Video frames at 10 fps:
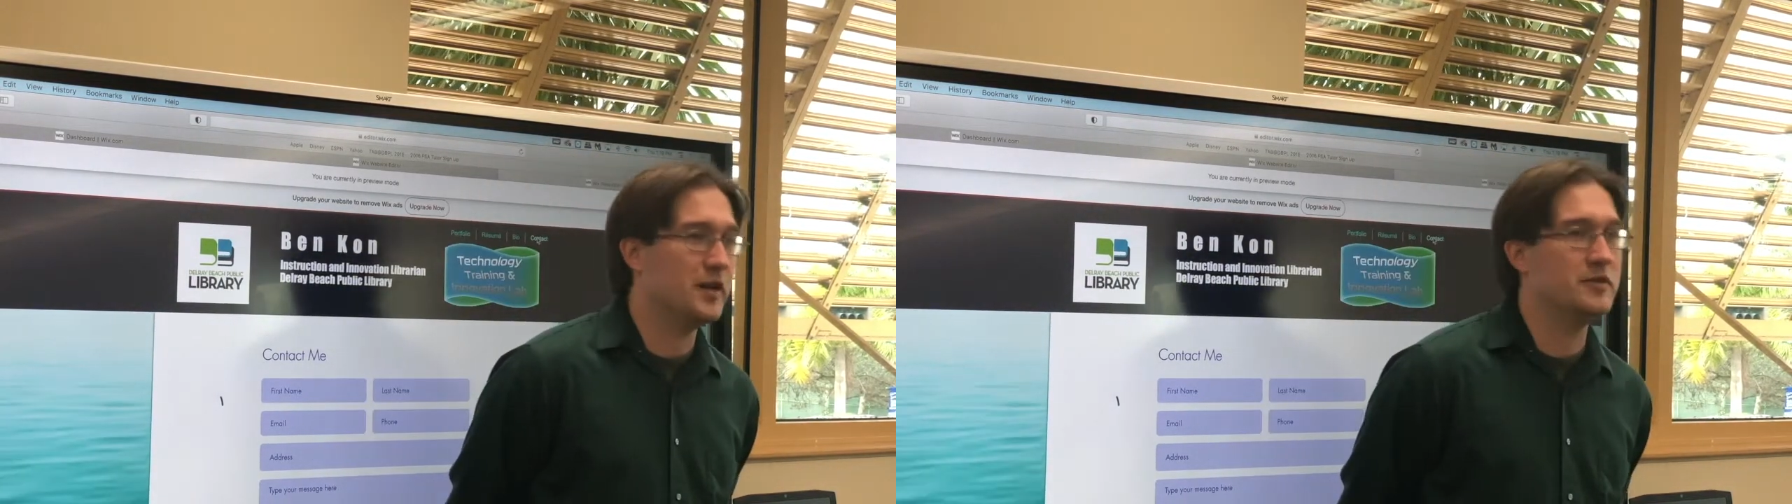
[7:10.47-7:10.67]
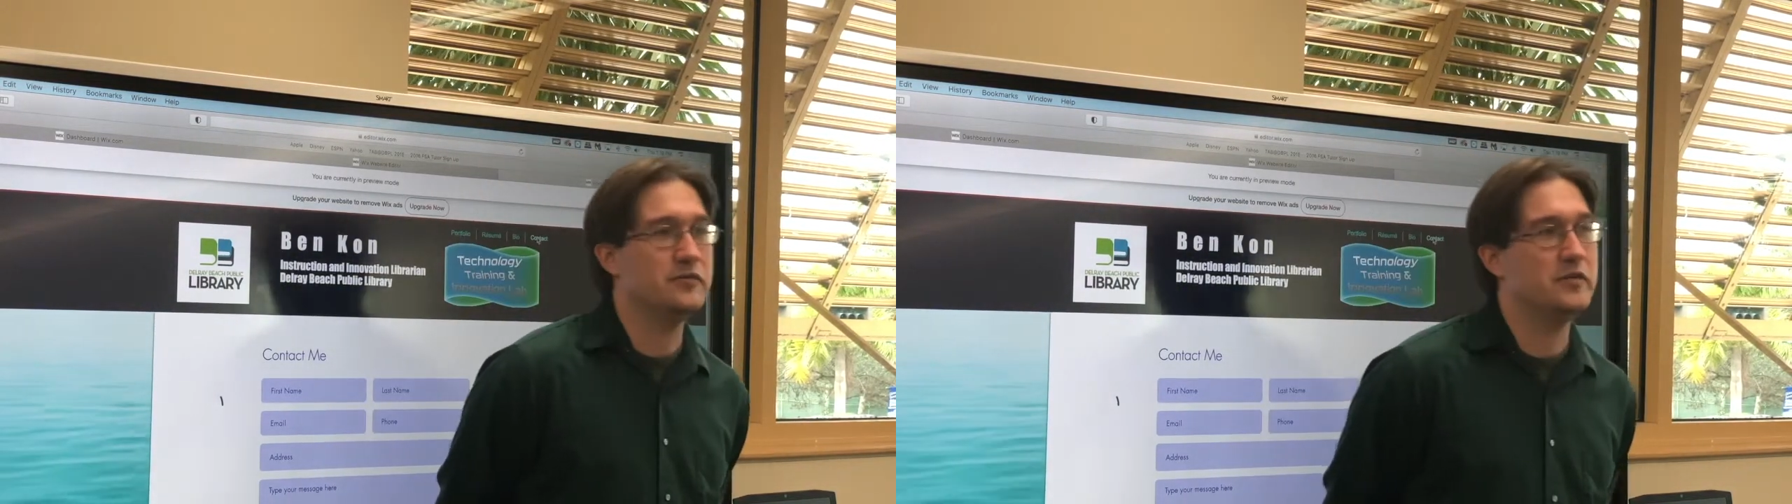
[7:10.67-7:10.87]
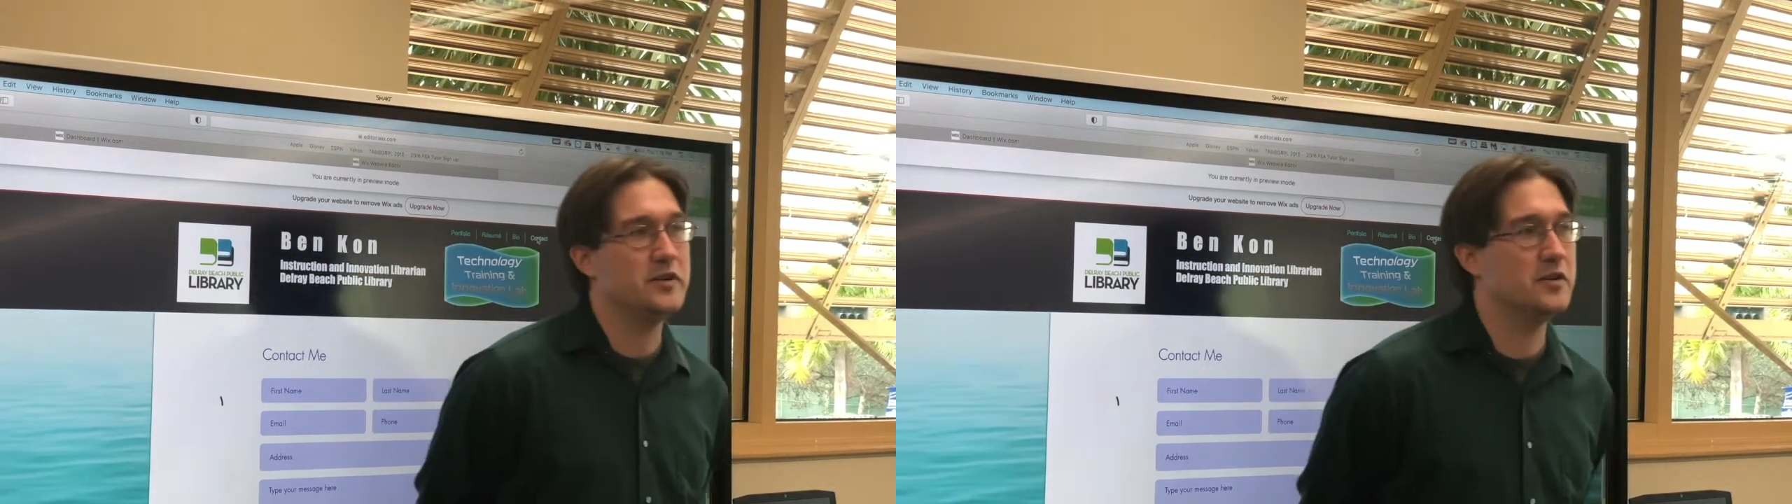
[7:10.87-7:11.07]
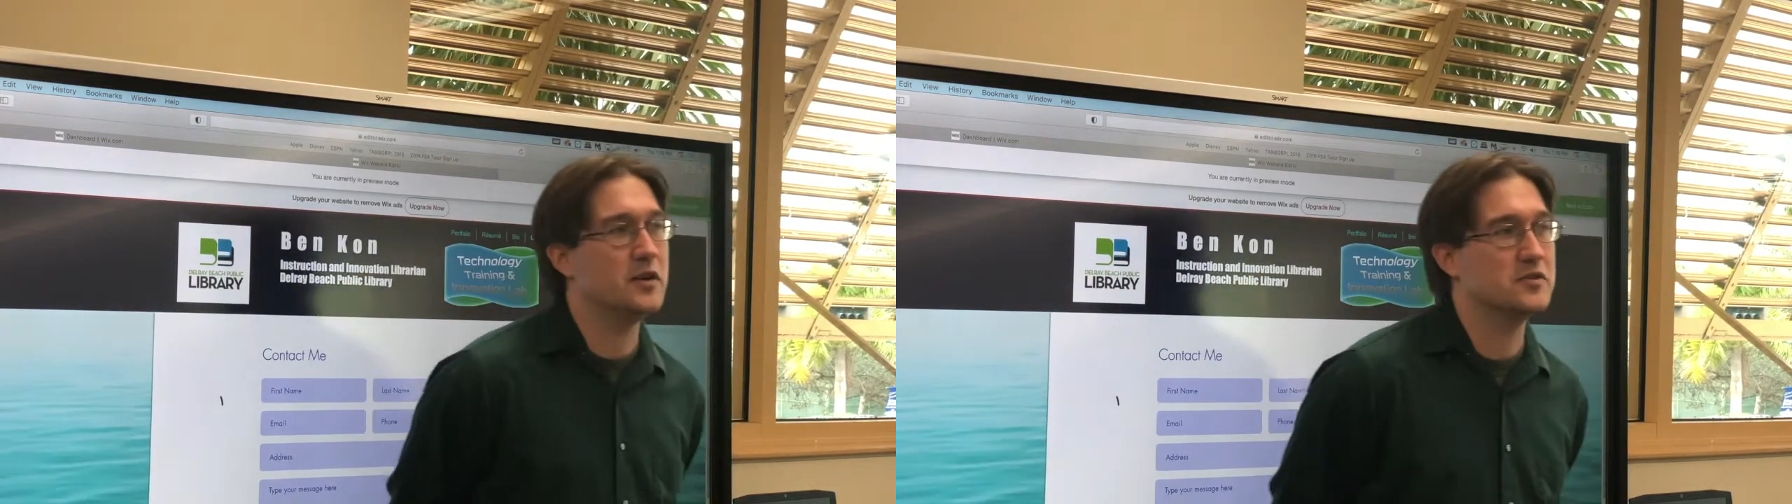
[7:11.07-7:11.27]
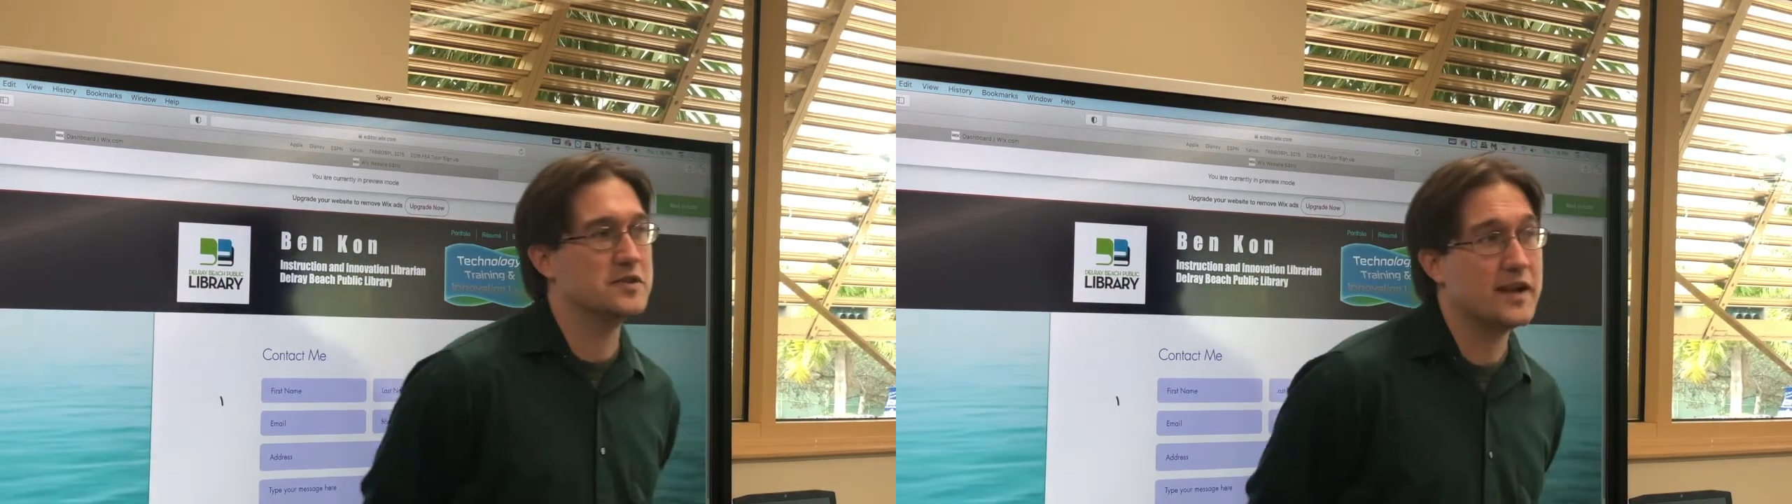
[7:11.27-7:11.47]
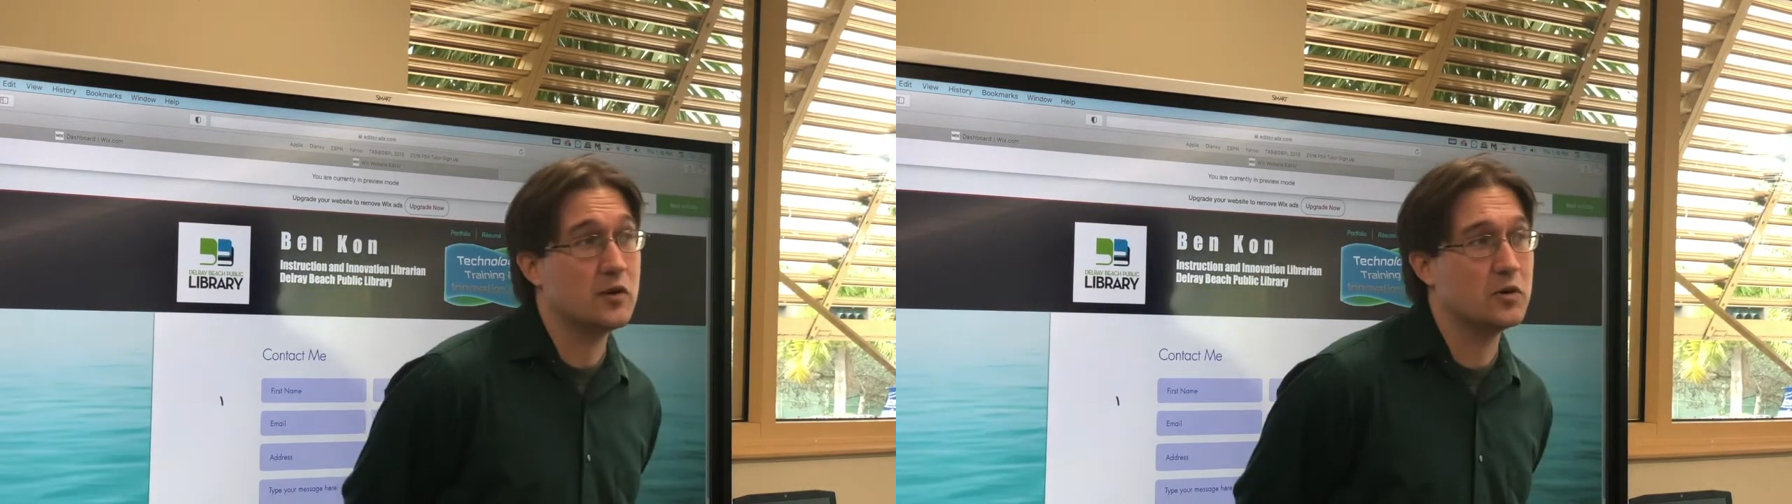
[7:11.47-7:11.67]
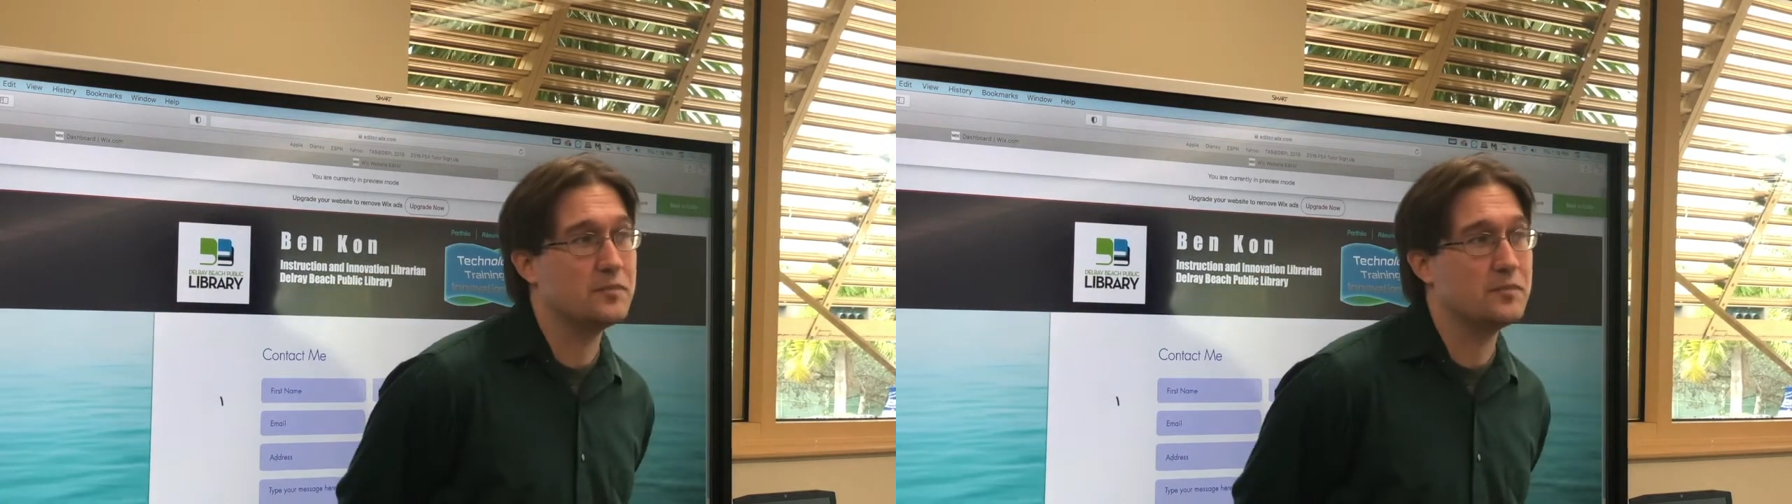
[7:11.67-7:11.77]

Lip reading: to $50 an hour.